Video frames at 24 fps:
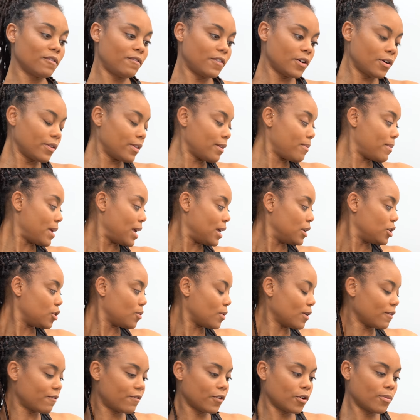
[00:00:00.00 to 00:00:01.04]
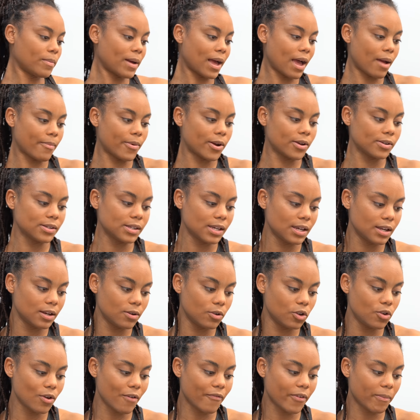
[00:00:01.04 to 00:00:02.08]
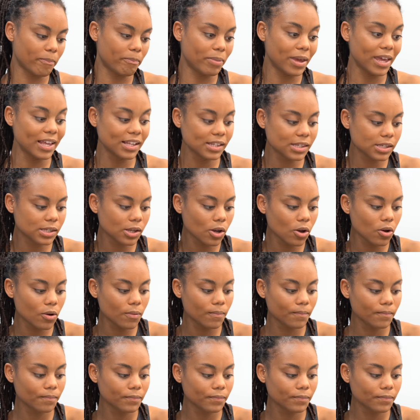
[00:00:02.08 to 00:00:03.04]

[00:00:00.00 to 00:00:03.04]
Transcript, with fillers: can fill them in. Do you want to fill my eyebrows in? You have pencil?